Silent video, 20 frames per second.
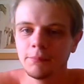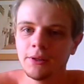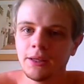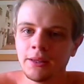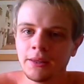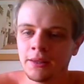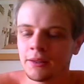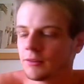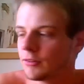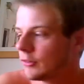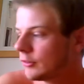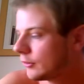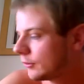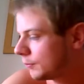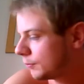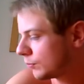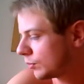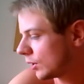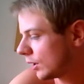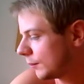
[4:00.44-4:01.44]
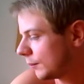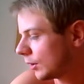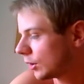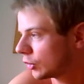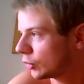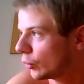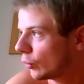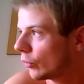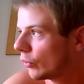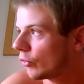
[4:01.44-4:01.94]
yeah, that's pretty
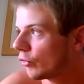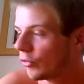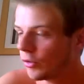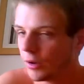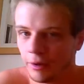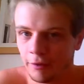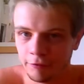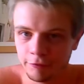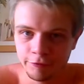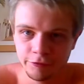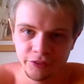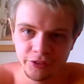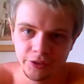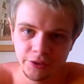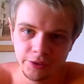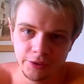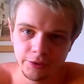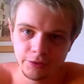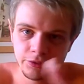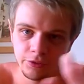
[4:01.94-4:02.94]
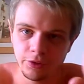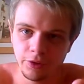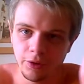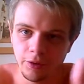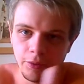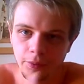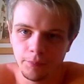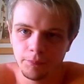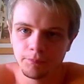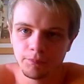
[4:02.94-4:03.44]
much all the stuff.
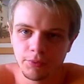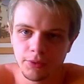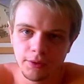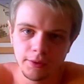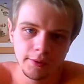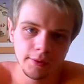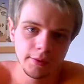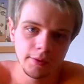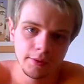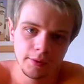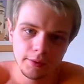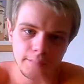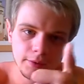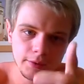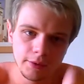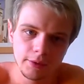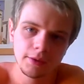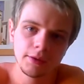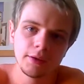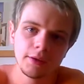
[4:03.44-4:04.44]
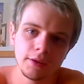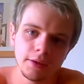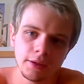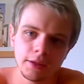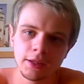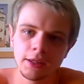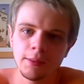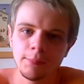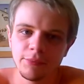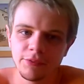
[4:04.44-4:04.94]
So,
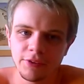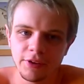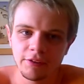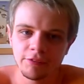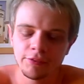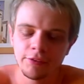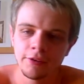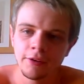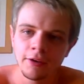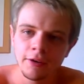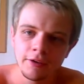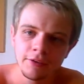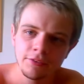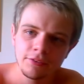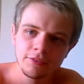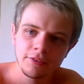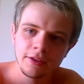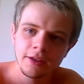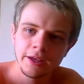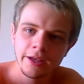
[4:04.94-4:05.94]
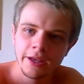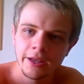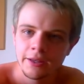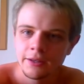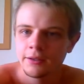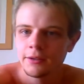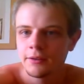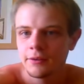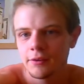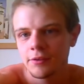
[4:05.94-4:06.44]
keep safe, you guys,
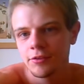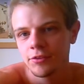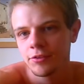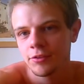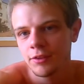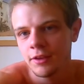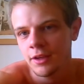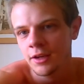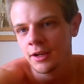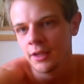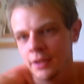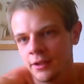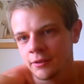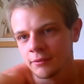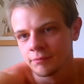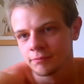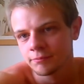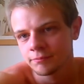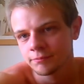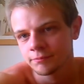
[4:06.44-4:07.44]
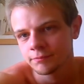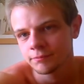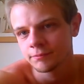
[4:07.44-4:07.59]
and see you later.